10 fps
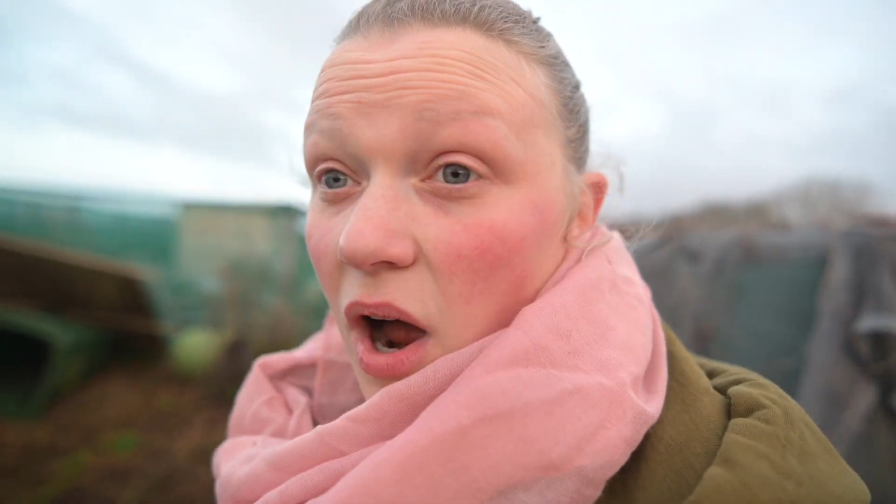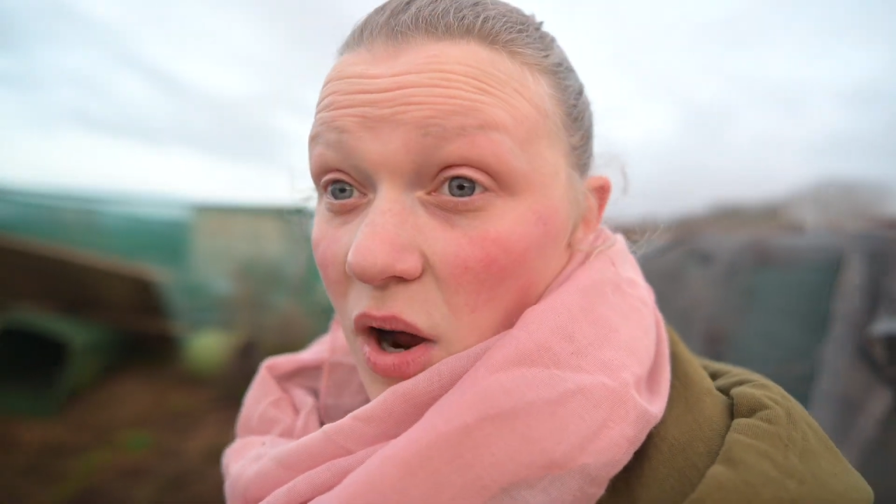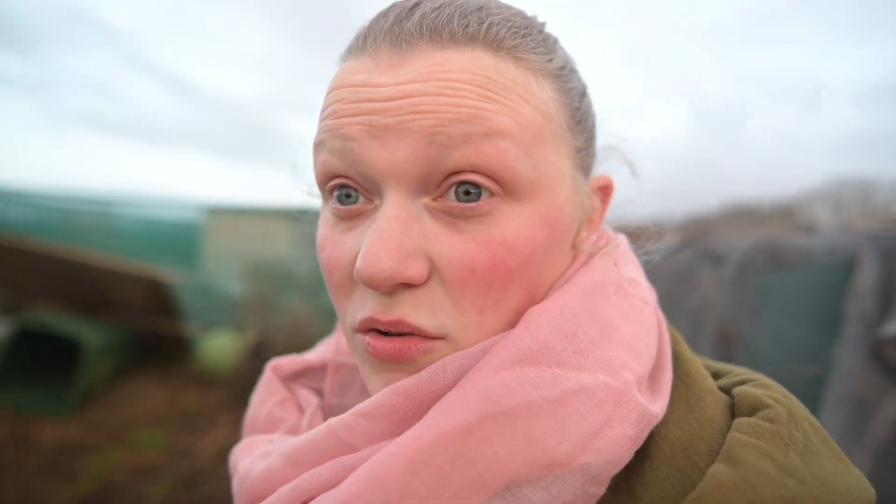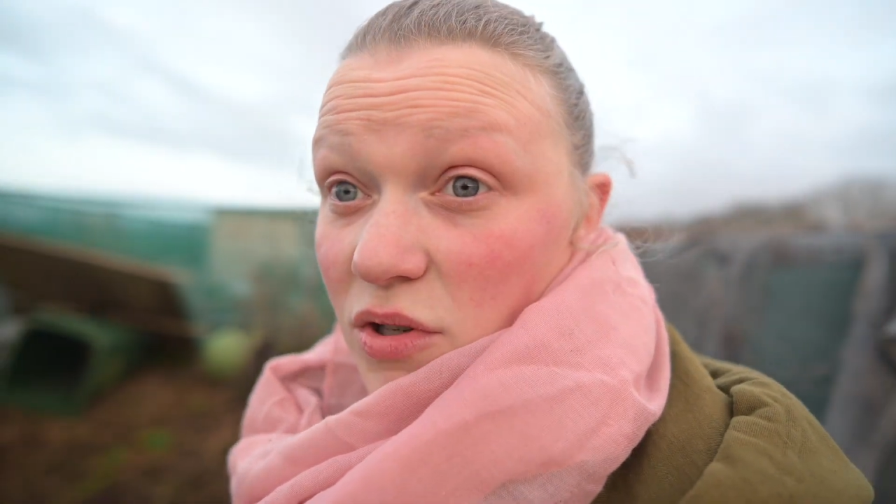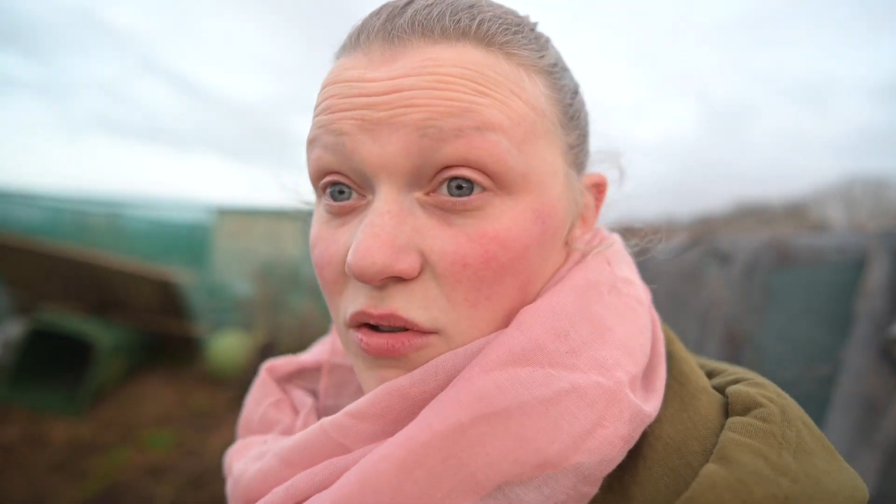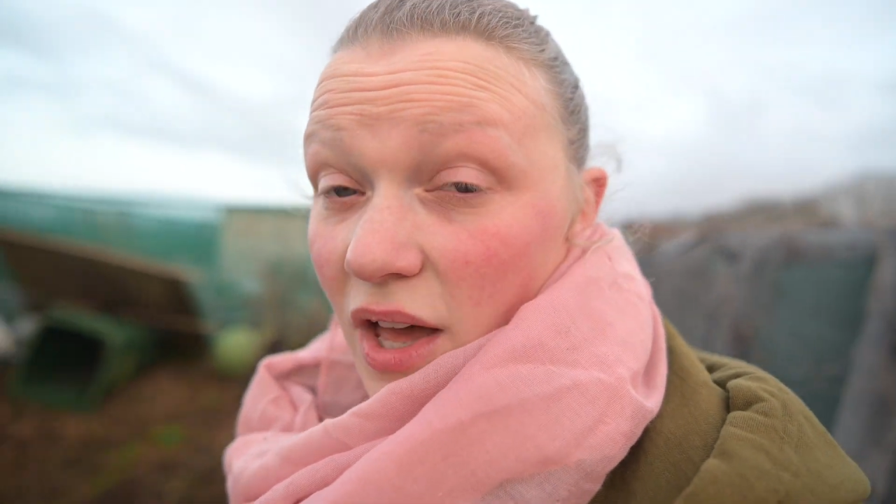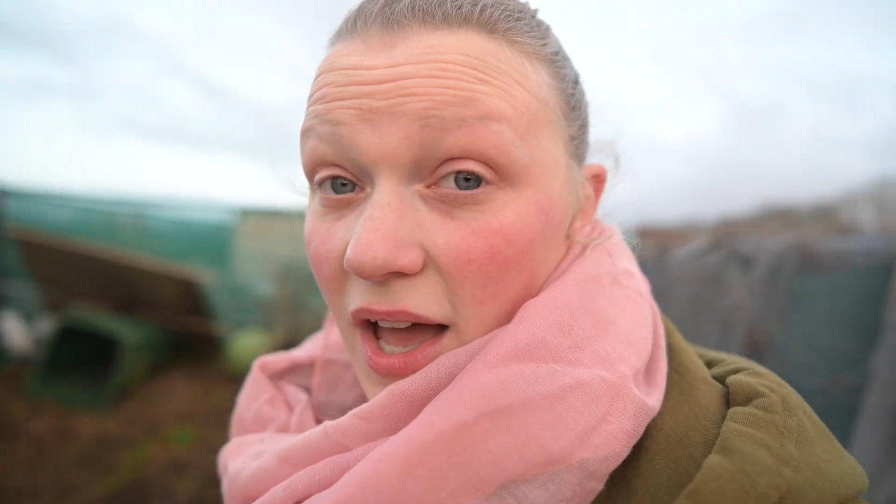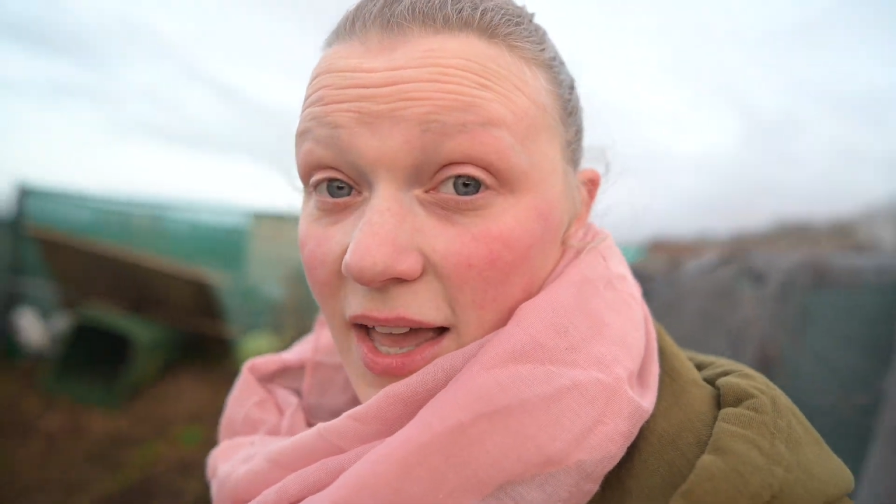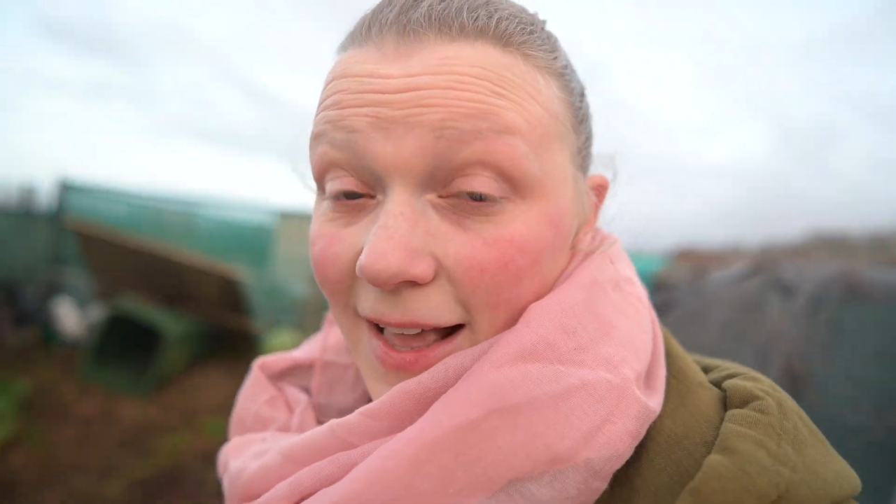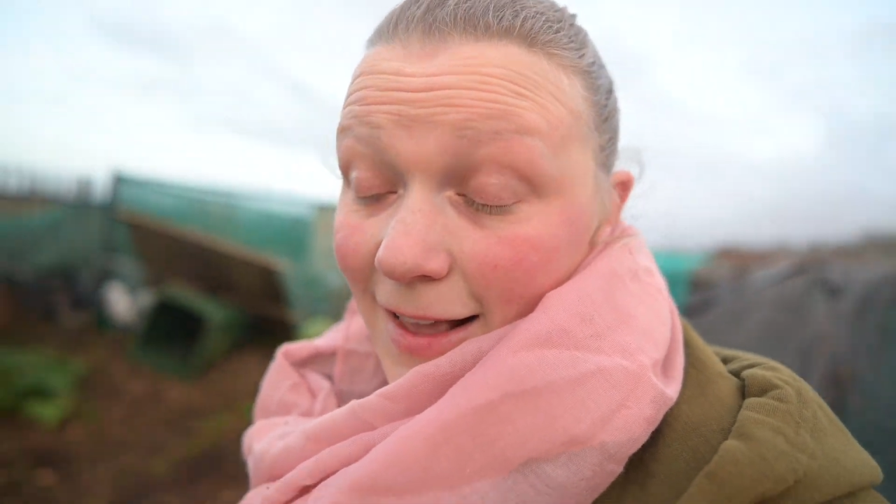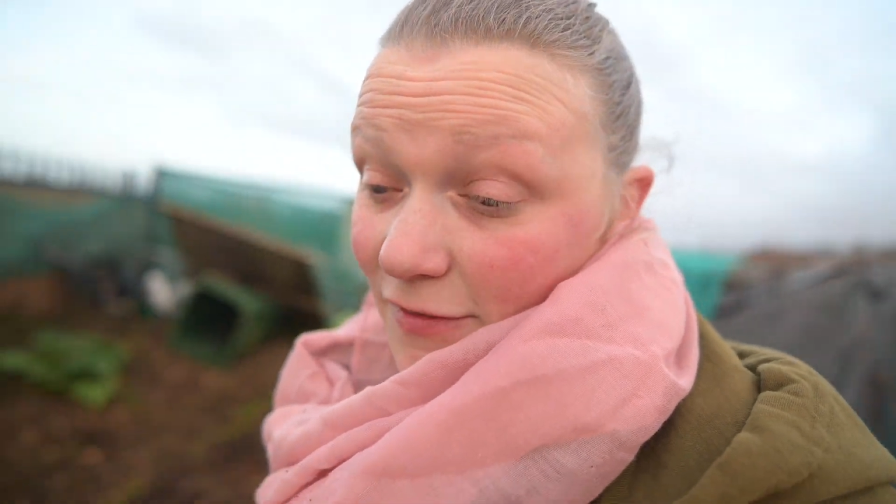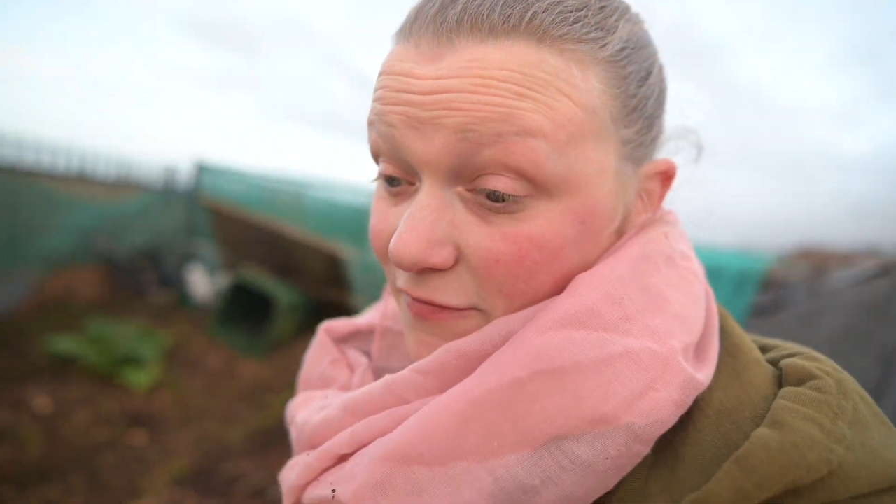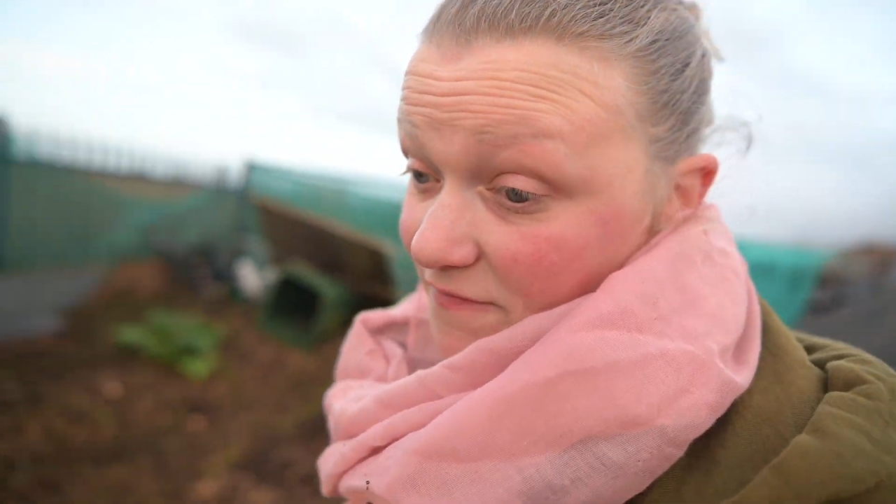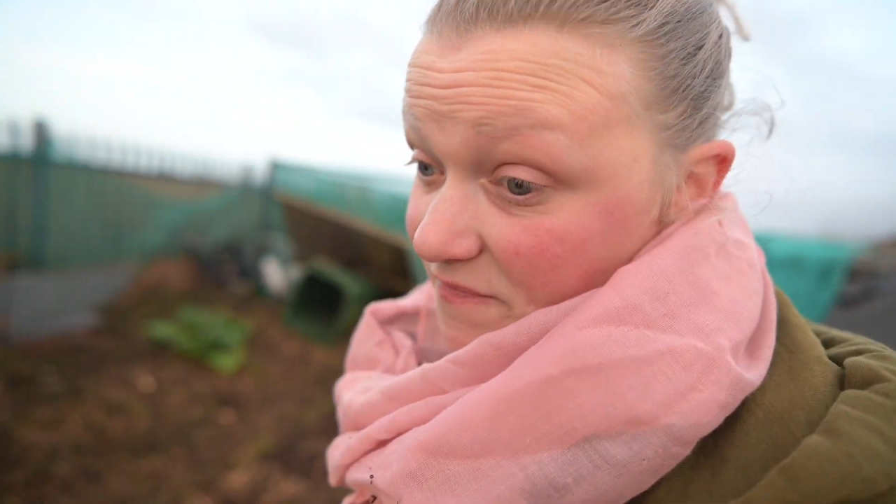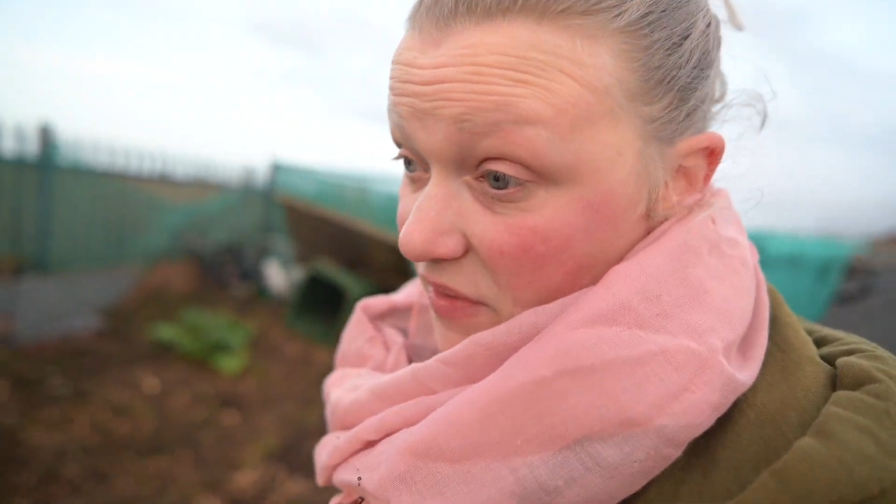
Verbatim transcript: I'll do that if